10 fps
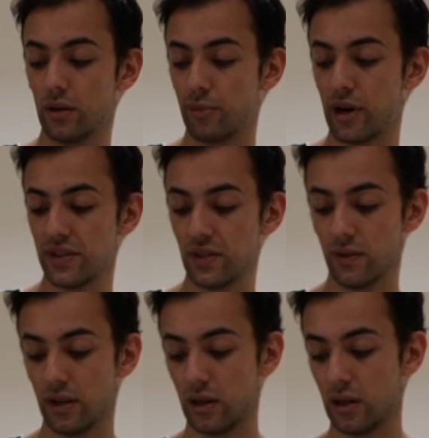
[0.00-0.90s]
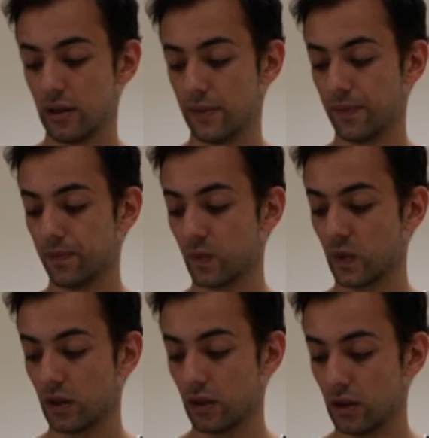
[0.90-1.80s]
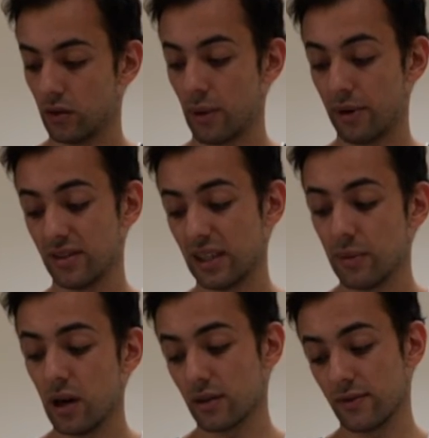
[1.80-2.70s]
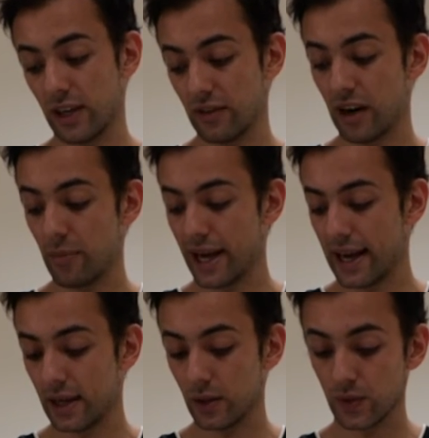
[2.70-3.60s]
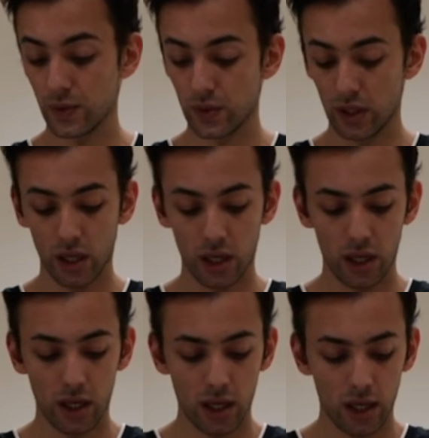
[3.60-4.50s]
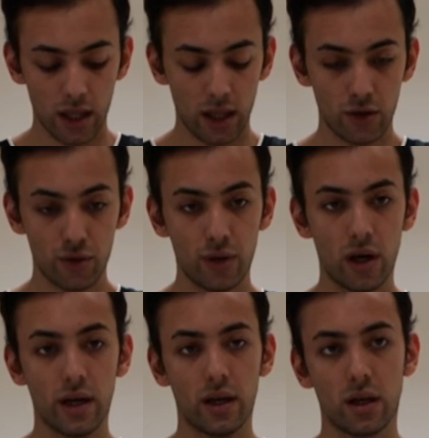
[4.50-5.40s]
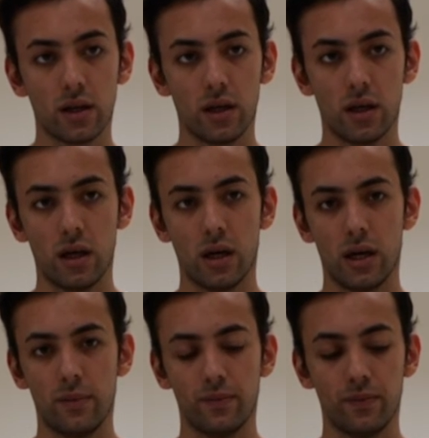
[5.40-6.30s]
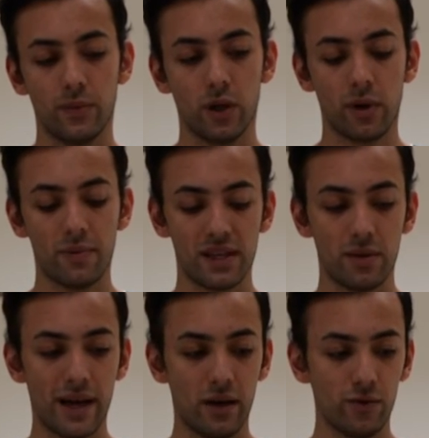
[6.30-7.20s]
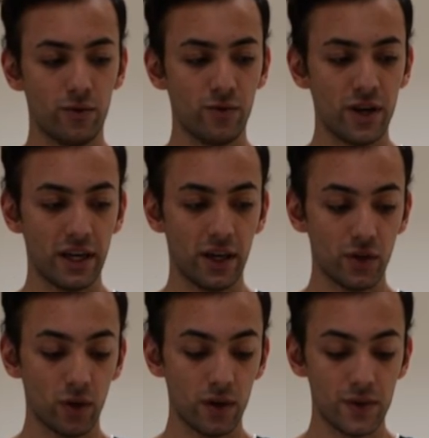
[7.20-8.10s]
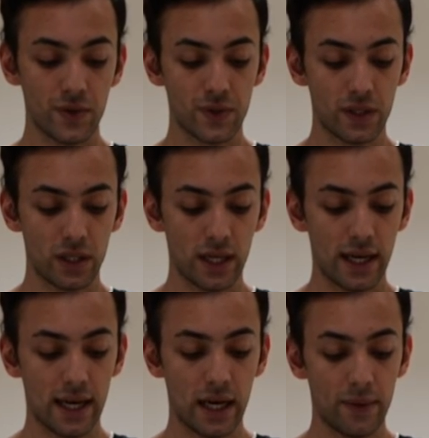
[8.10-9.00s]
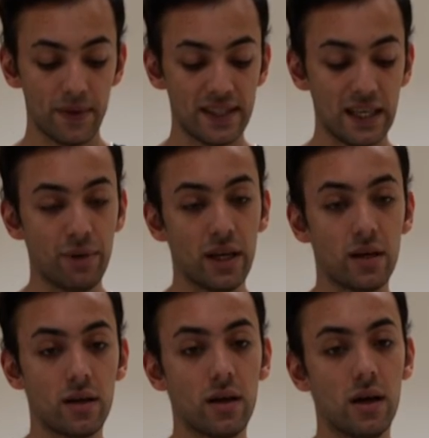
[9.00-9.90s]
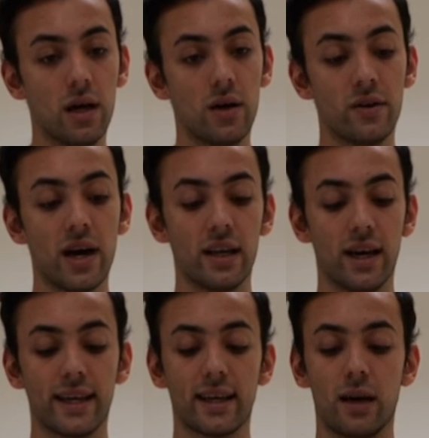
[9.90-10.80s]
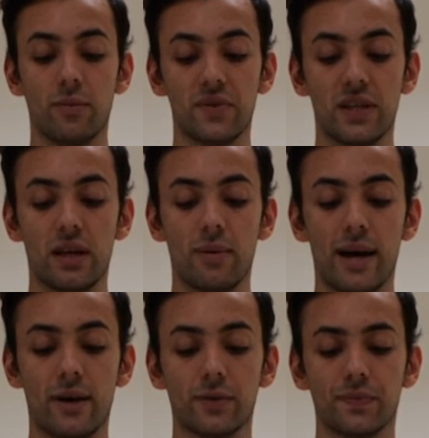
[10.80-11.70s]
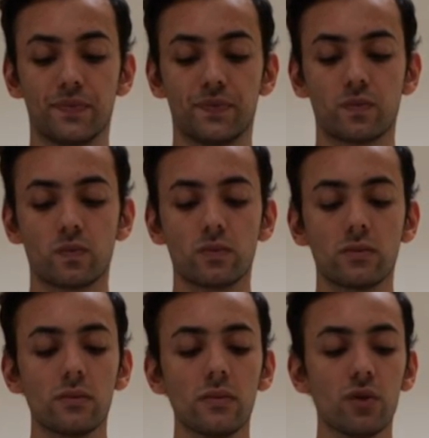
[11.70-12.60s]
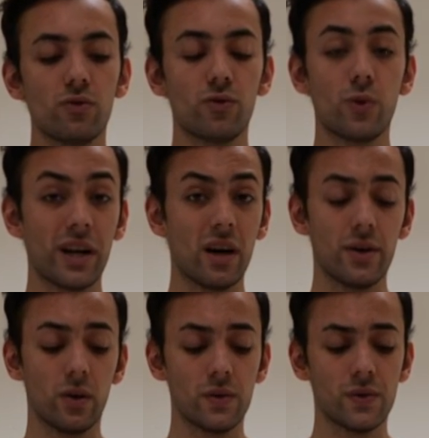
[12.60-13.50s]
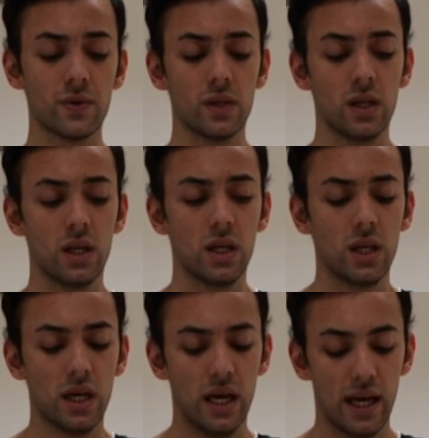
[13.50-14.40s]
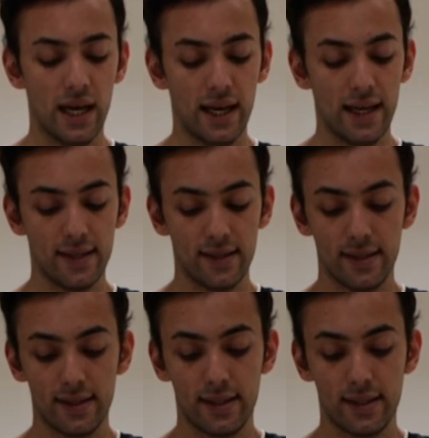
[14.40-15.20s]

price of the Remedy Sleep Mask, £35. The True Light bulb comes in at about $39. The sleeping nightlight comes in at about $49. And